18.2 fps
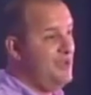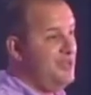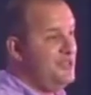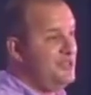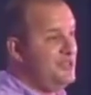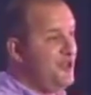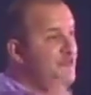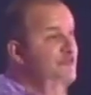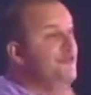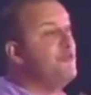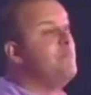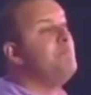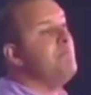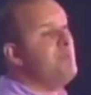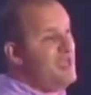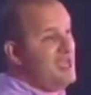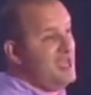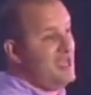So for
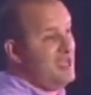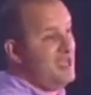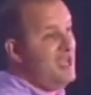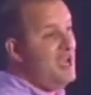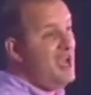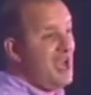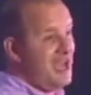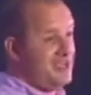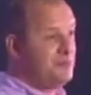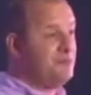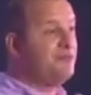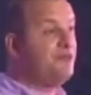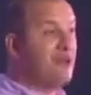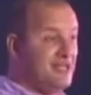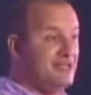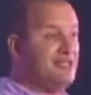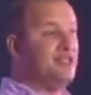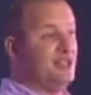me, as
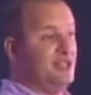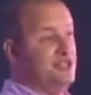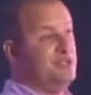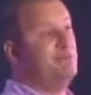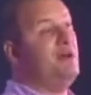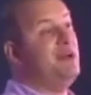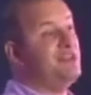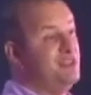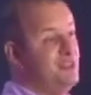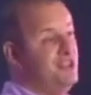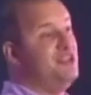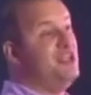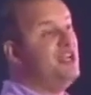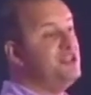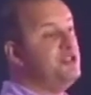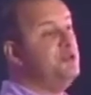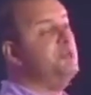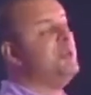president, my
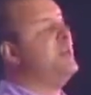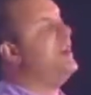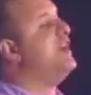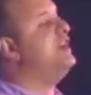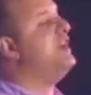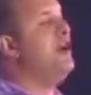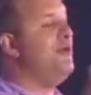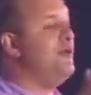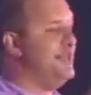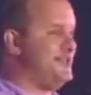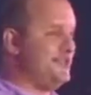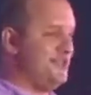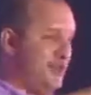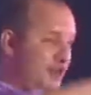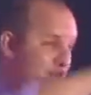suggestion would be, and I know it's